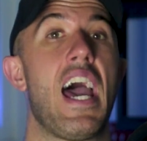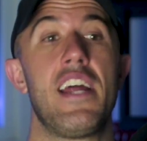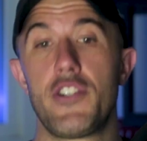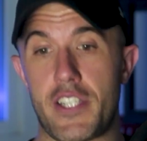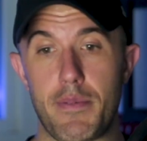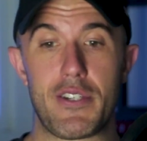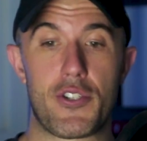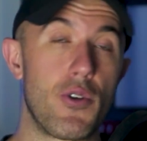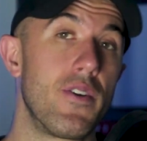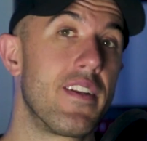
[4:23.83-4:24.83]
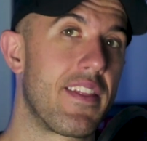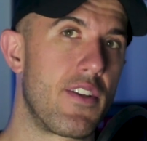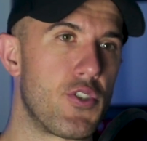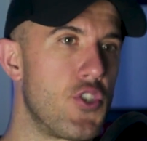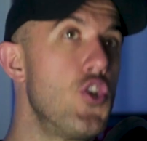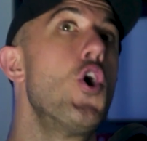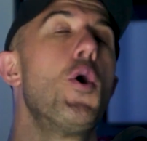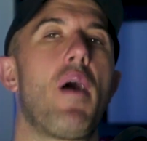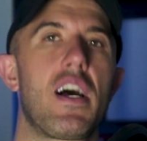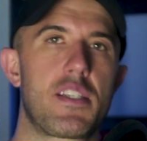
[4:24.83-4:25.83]
and just to be certain that there's
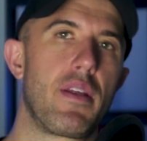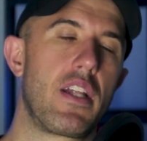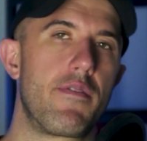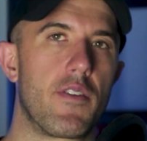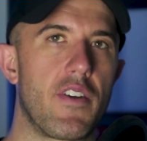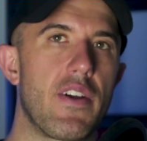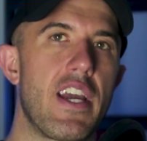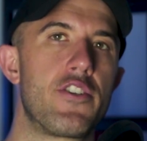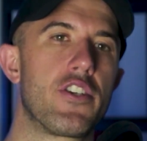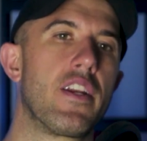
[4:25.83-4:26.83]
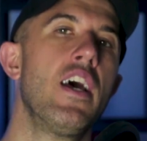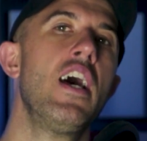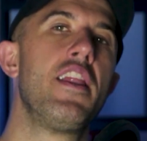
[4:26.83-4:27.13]
no possibility for variation,